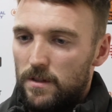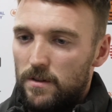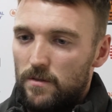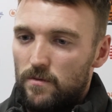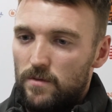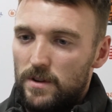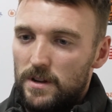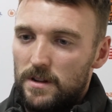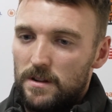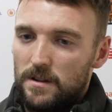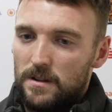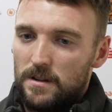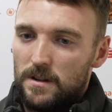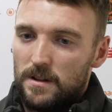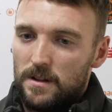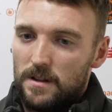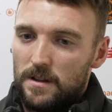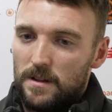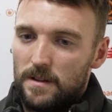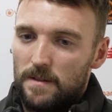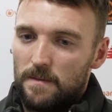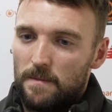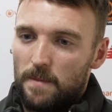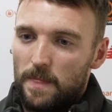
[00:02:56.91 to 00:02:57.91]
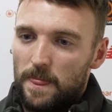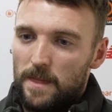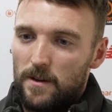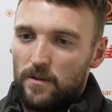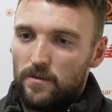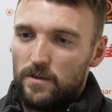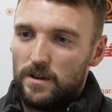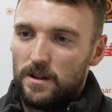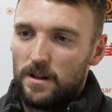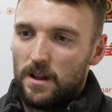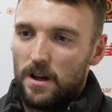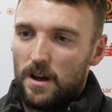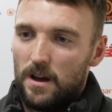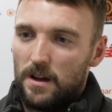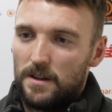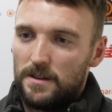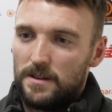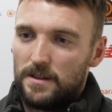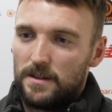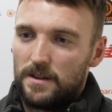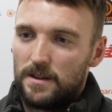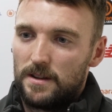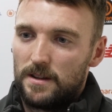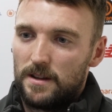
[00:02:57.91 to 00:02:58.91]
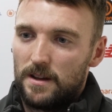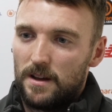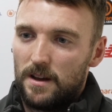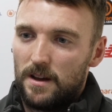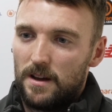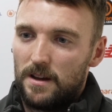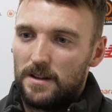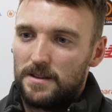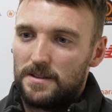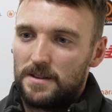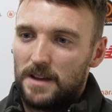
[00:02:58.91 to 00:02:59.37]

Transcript: real hard